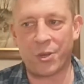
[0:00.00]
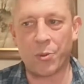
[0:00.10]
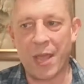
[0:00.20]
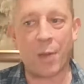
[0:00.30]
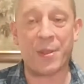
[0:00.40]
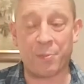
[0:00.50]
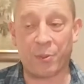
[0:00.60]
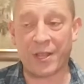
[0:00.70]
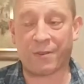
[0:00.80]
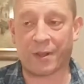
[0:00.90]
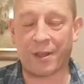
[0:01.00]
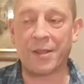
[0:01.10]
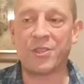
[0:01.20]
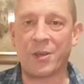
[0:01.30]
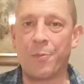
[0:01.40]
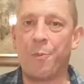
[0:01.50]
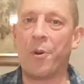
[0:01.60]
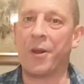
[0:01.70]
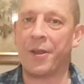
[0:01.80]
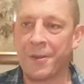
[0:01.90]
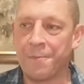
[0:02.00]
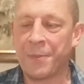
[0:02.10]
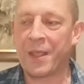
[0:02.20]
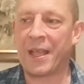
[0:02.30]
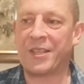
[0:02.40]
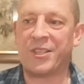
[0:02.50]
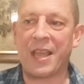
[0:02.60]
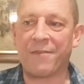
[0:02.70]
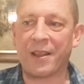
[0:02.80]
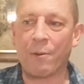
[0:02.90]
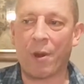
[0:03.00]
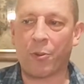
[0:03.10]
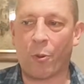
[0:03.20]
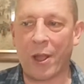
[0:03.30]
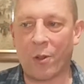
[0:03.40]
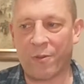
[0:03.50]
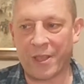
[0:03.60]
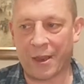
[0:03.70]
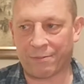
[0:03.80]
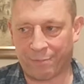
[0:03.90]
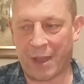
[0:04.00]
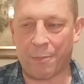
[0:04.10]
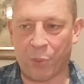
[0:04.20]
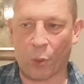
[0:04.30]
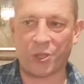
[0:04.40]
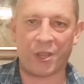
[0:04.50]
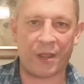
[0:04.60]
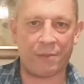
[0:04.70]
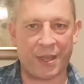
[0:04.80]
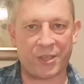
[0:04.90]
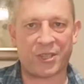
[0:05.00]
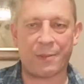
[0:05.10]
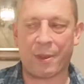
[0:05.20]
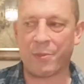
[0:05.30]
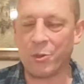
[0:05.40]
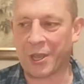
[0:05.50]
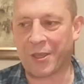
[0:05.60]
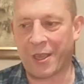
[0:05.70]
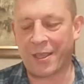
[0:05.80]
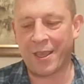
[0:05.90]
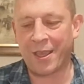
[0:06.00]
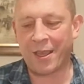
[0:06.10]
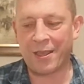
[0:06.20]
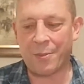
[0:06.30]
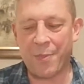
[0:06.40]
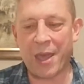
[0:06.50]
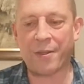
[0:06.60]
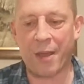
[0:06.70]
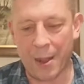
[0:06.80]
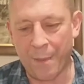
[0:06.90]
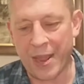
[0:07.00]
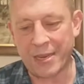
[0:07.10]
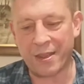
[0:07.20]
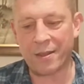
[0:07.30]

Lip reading: Now, nobody plays for dancing, but it's definitely worthwhile when you're approaching this type of music that you bear that in mind.